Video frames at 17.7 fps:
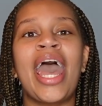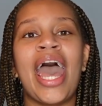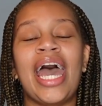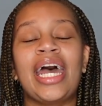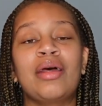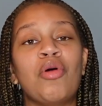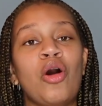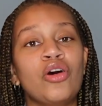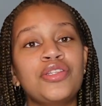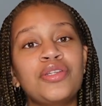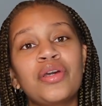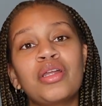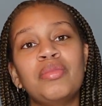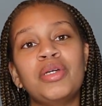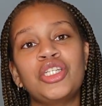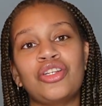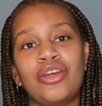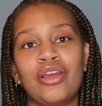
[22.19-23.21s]
And I'm also going
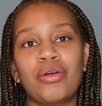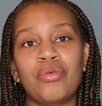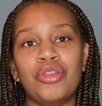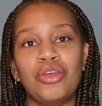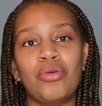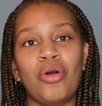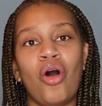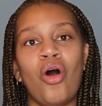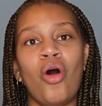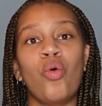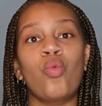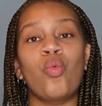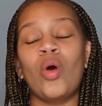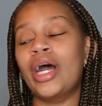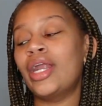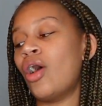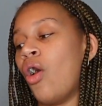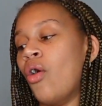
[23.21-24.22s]
to be sharing with you all
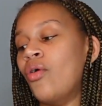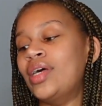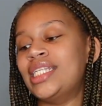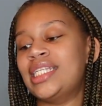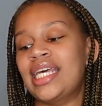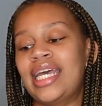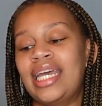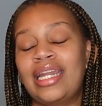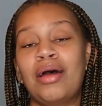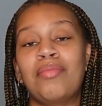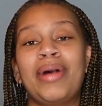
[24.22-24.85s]
what all is in